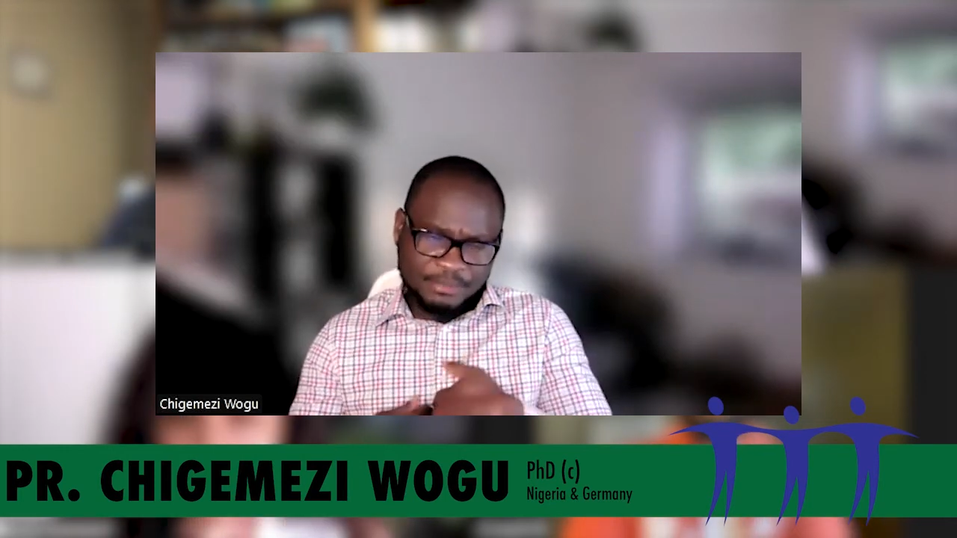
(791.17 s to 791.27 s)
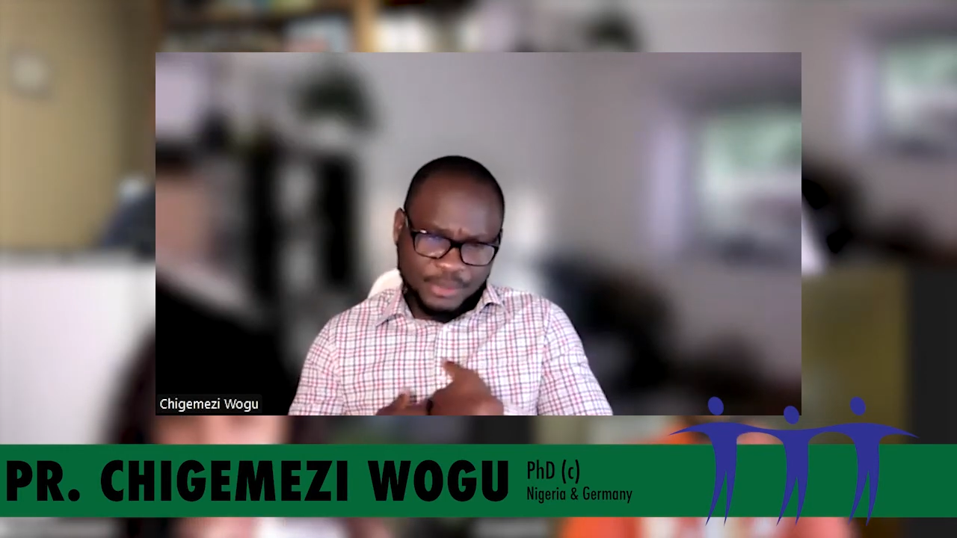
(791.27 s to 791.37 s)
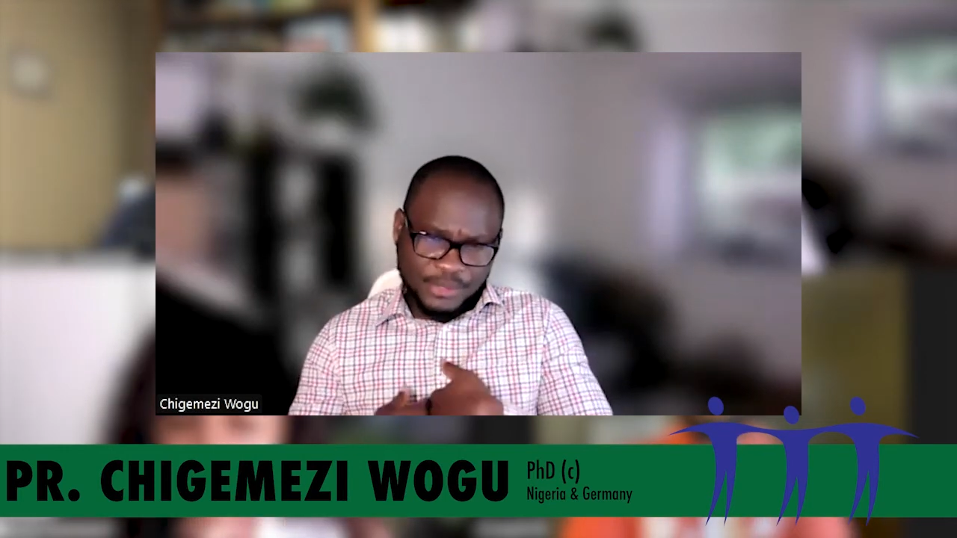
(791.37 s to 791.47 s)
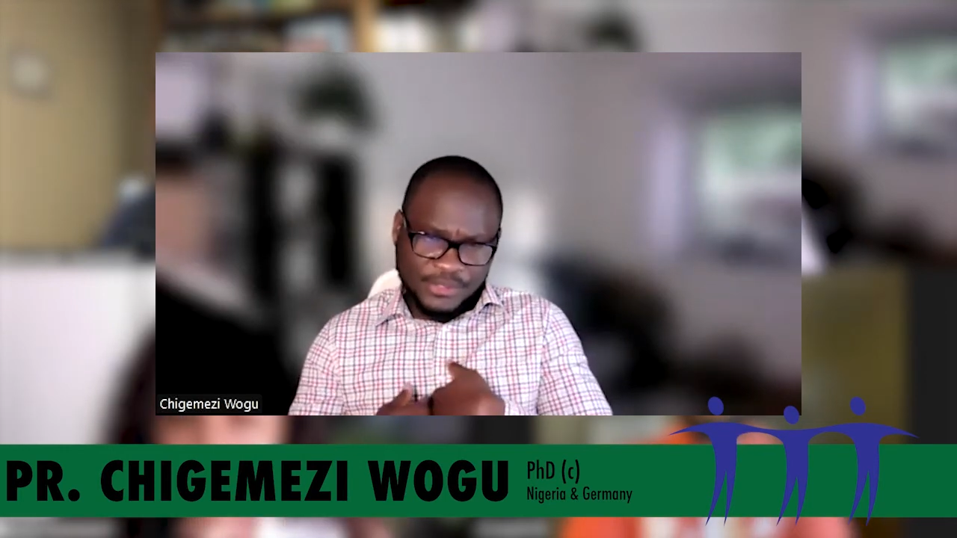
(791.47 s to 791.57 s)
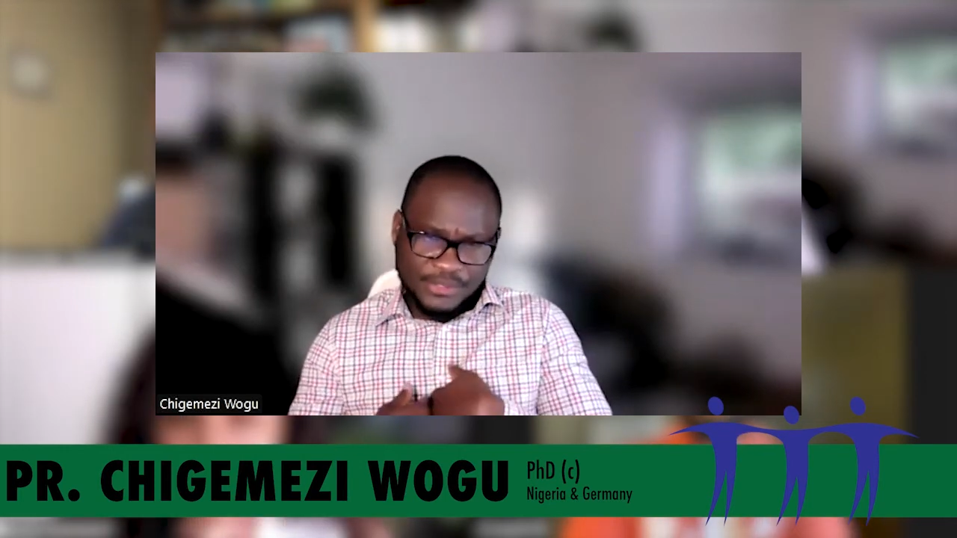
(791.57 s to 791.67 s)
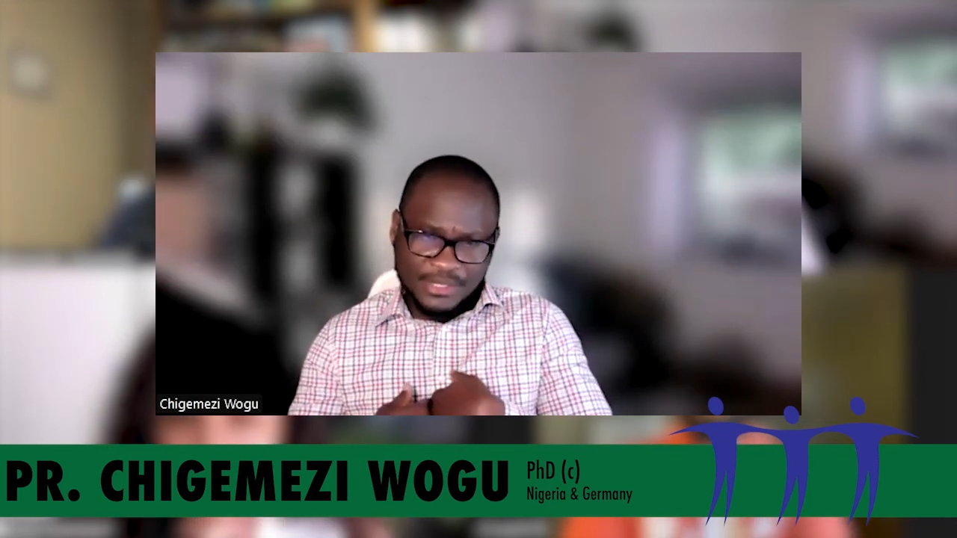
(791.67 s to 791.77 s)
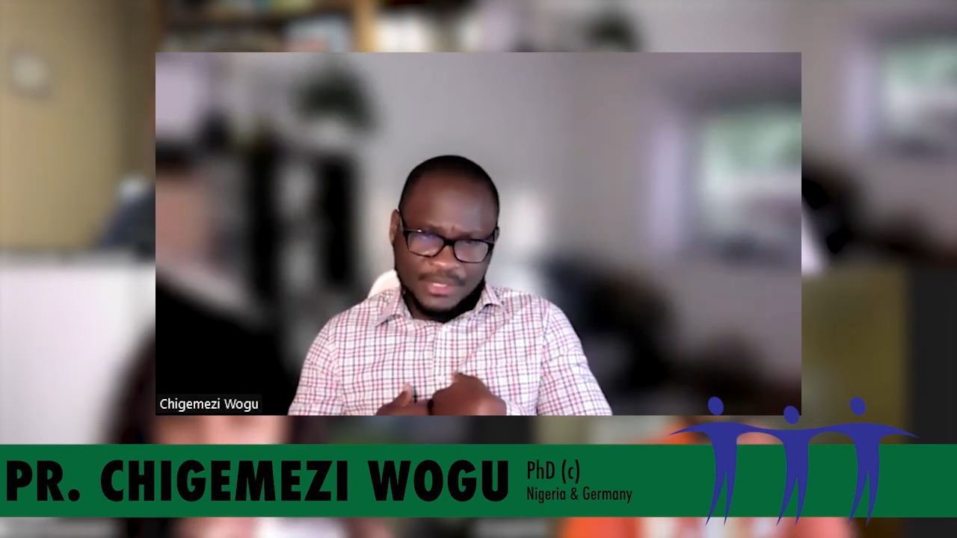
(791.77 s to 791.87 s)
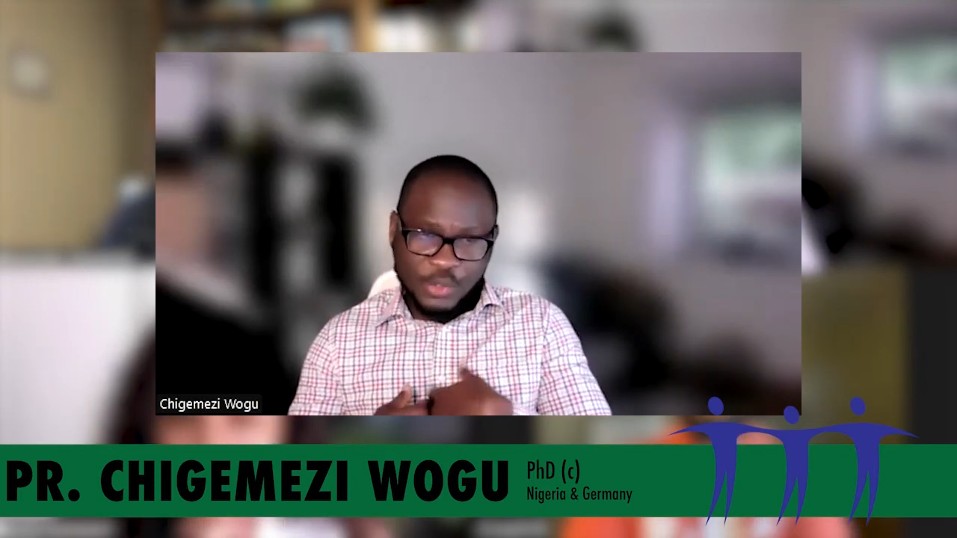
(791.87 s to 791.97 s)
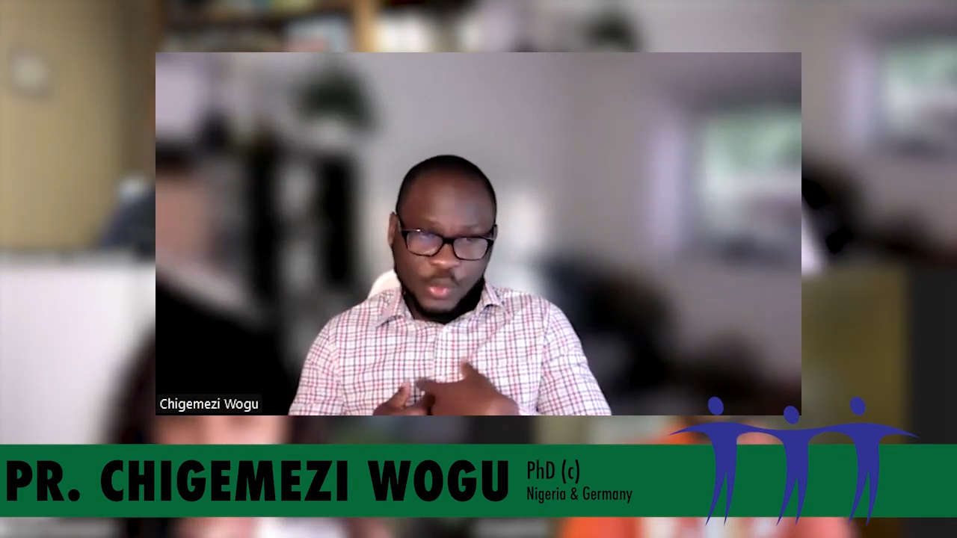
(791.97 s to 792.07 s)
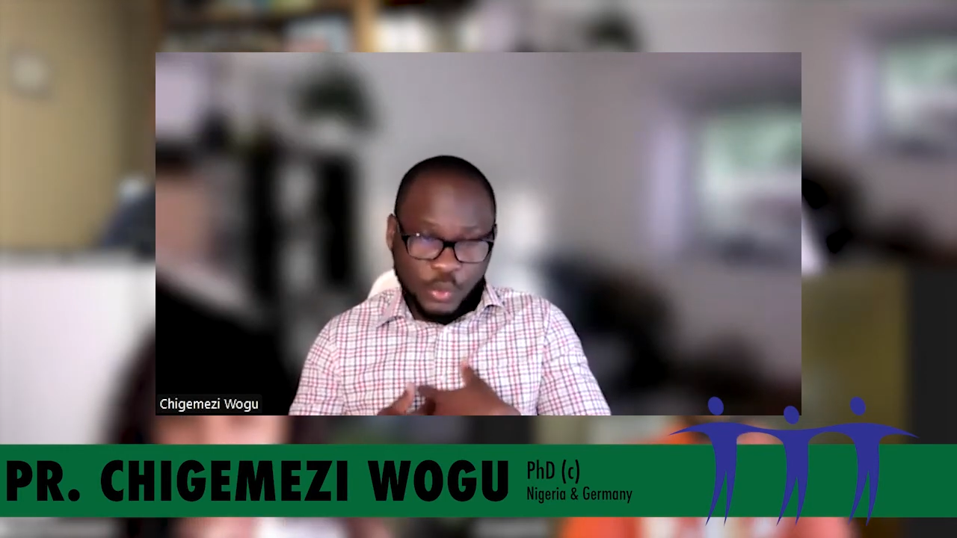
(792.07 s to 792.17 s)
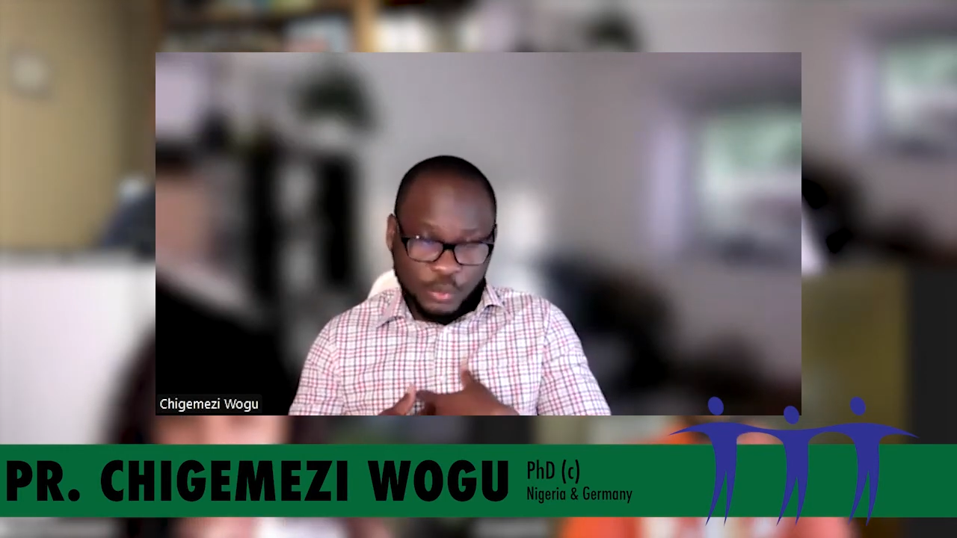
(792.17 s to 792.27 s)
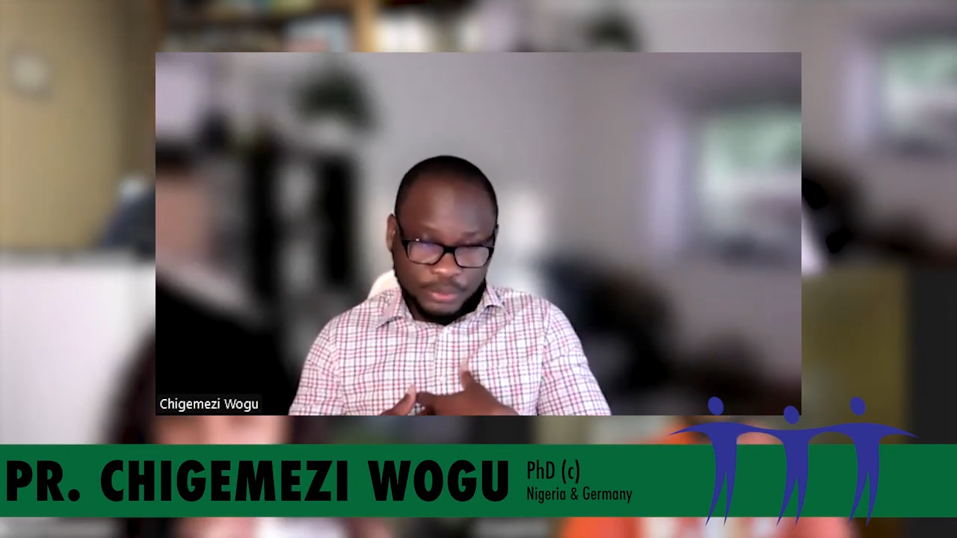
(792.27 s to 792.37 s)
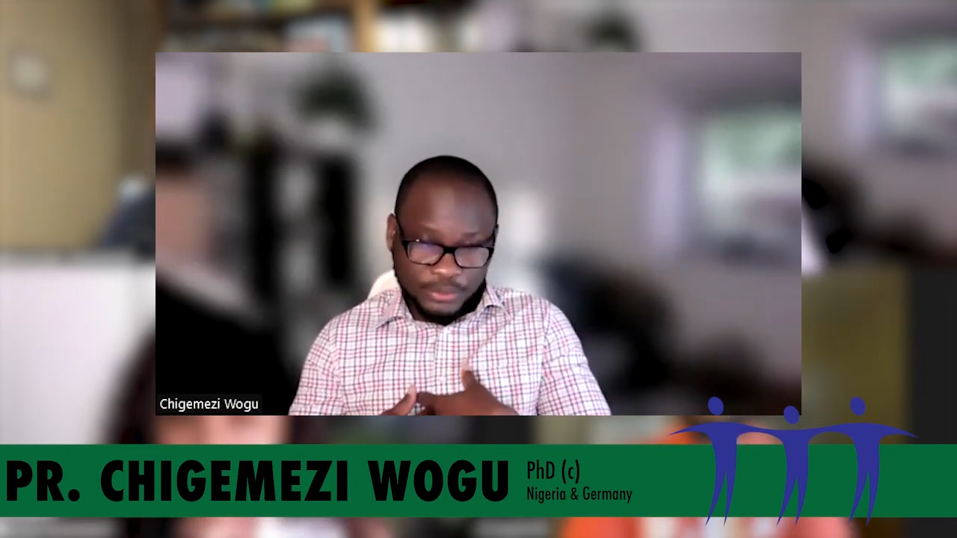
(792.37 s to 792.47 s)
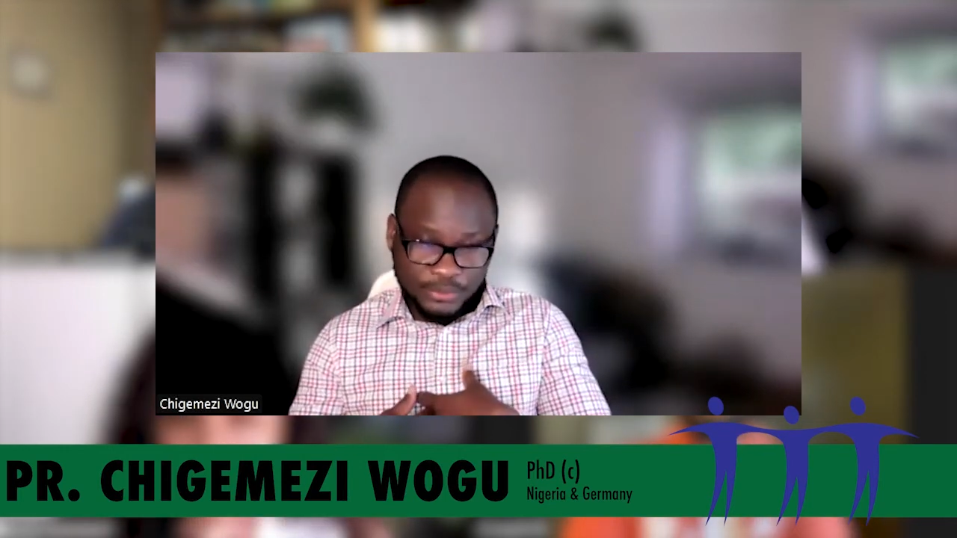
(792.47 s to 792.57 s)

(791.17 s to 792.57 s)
personally hope